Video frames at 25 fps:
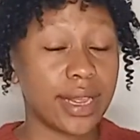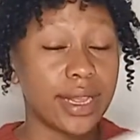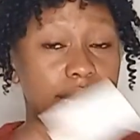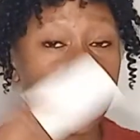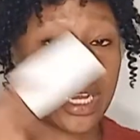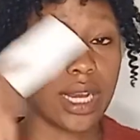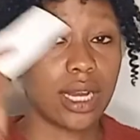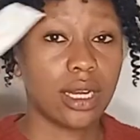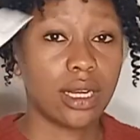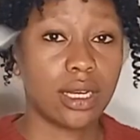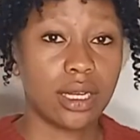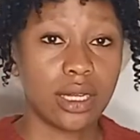
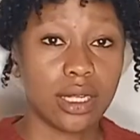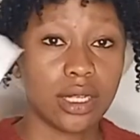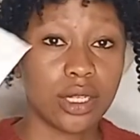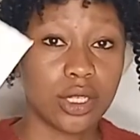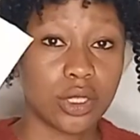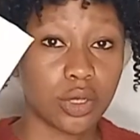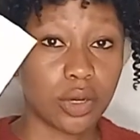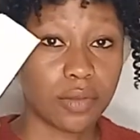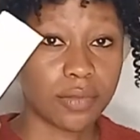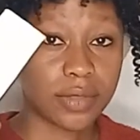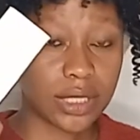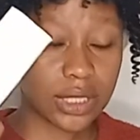the
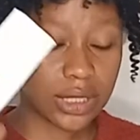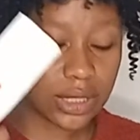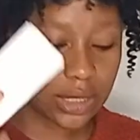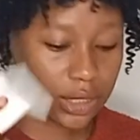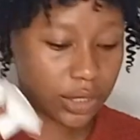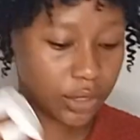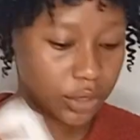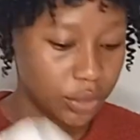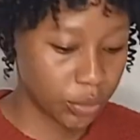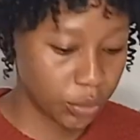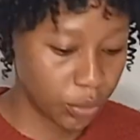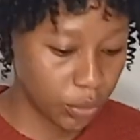soft
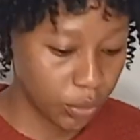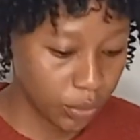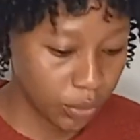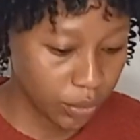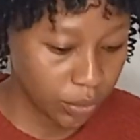tissue.